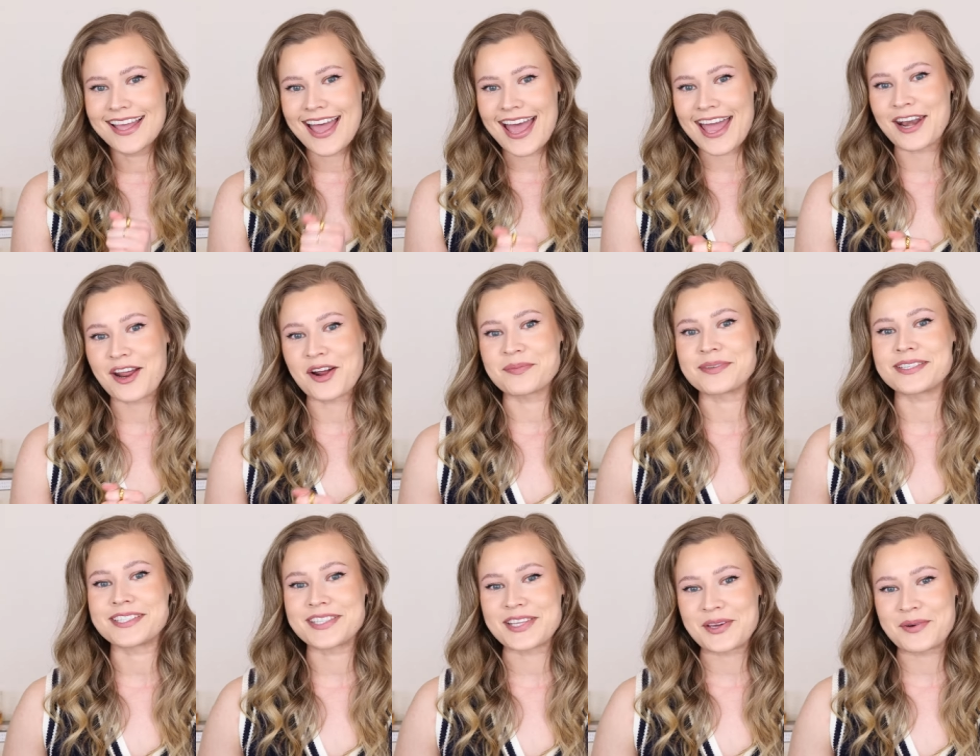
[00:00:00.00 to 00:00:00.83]
and I hope
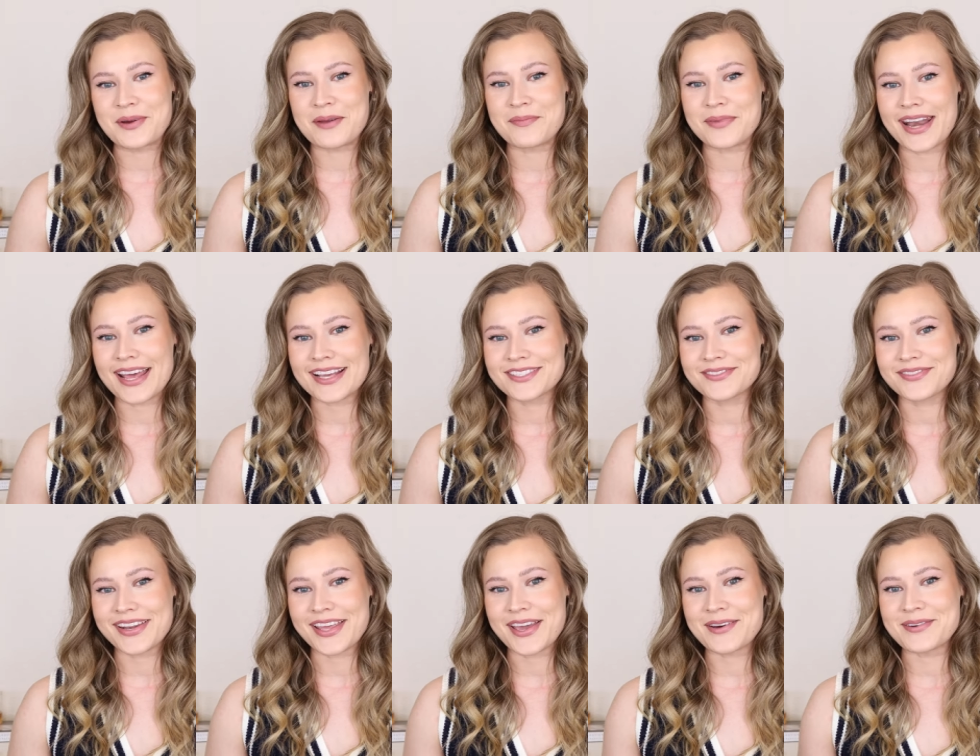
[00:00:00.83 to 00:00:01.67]
to see you in my next
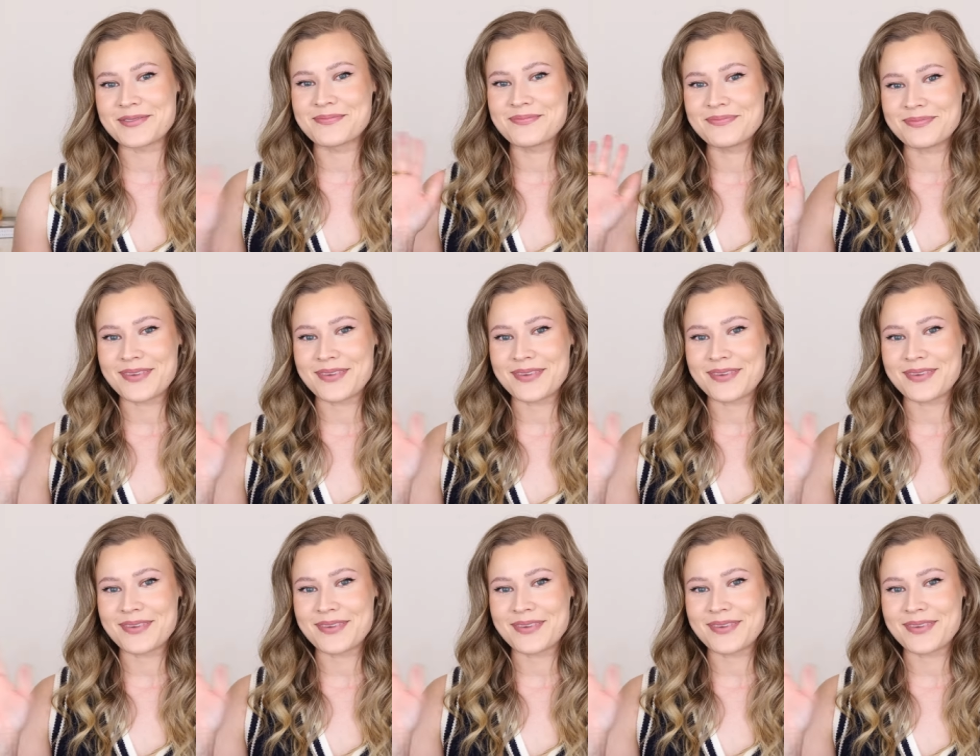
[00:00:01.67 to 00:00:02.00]
video.